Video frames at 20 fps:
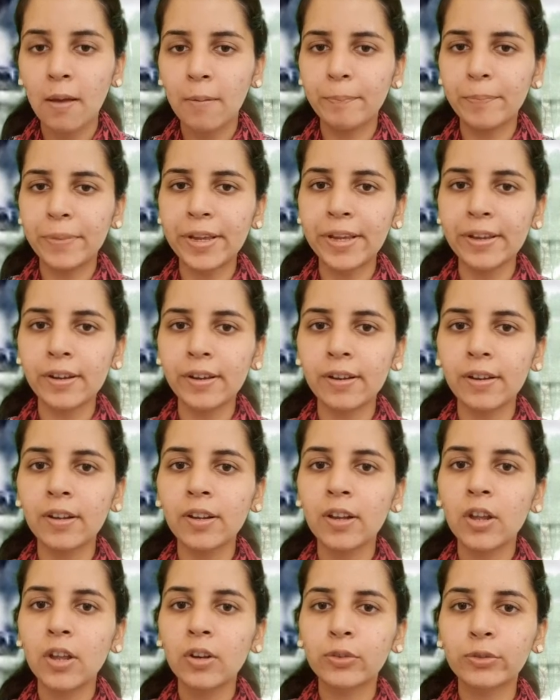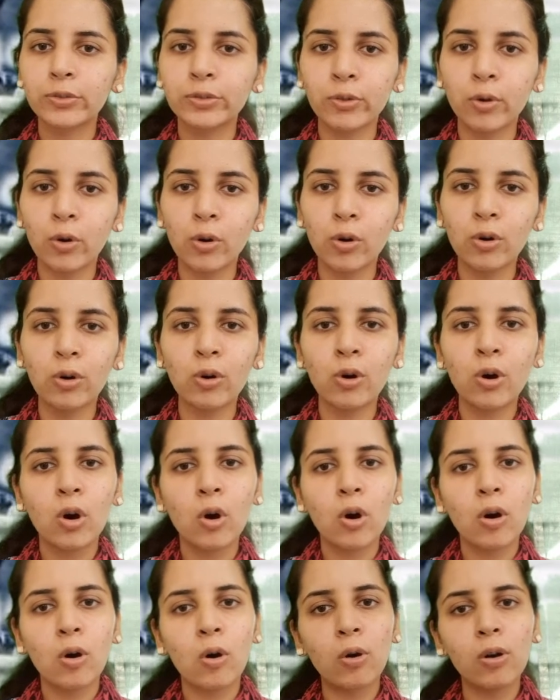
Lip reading: bear, crow,